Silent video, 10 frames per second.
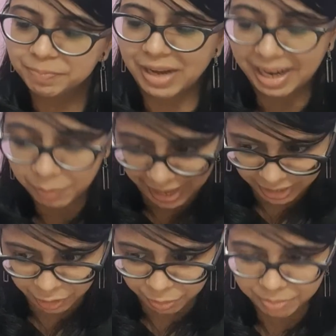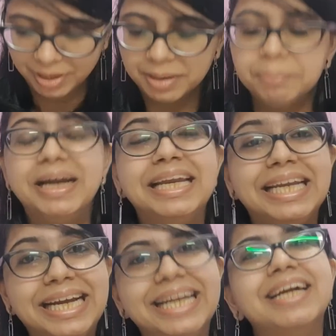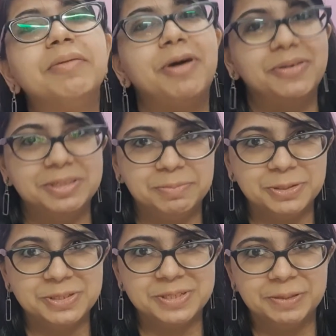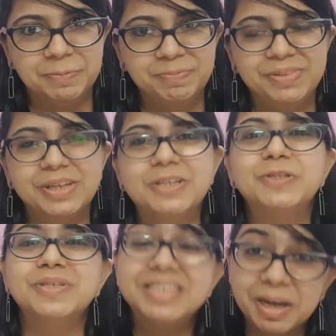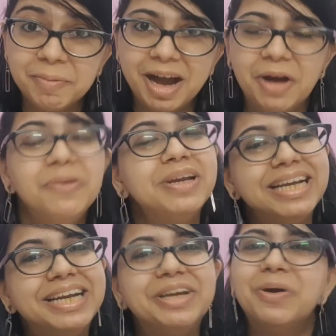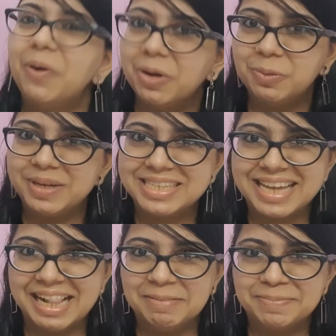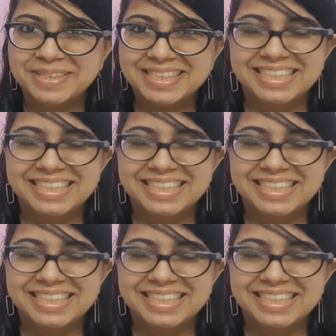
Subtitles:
and vacuum by reading about the person. So somehow reading always helps.